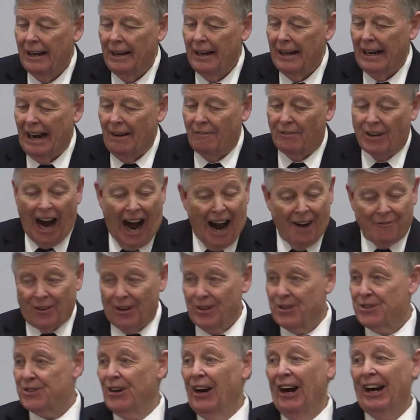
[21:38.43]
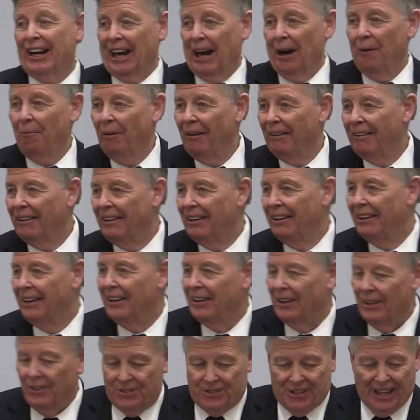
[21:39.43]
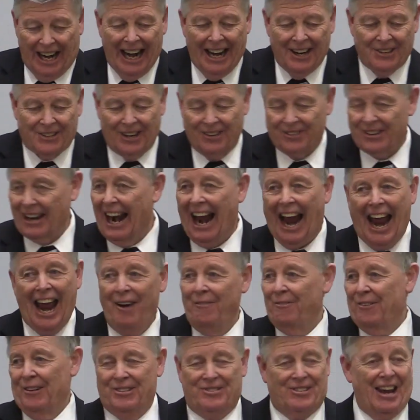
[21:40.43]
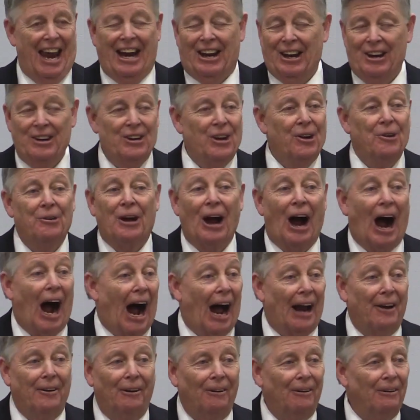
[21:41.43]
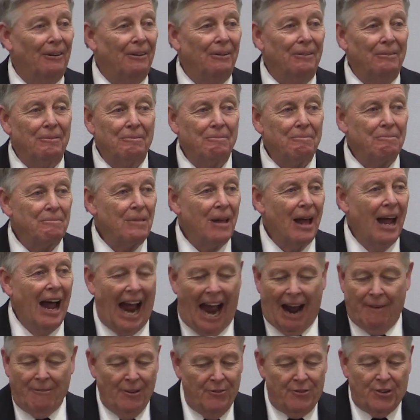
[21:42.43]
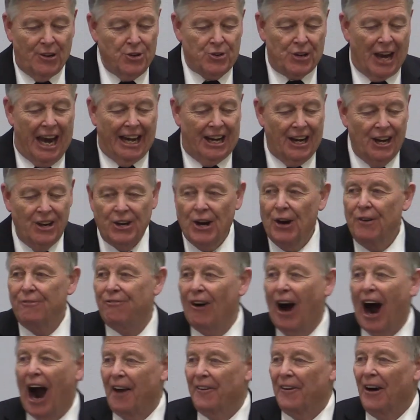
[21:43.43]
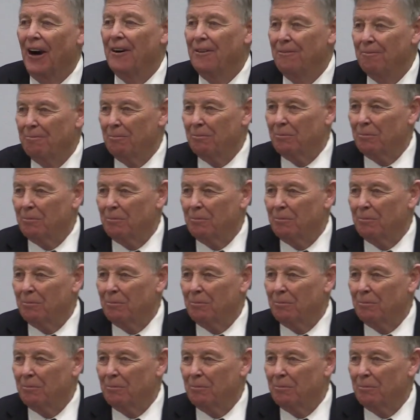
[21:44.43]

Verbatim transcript: If God forsook him, Jesus I had forsaken you, God. I haven't forsaken you, Father.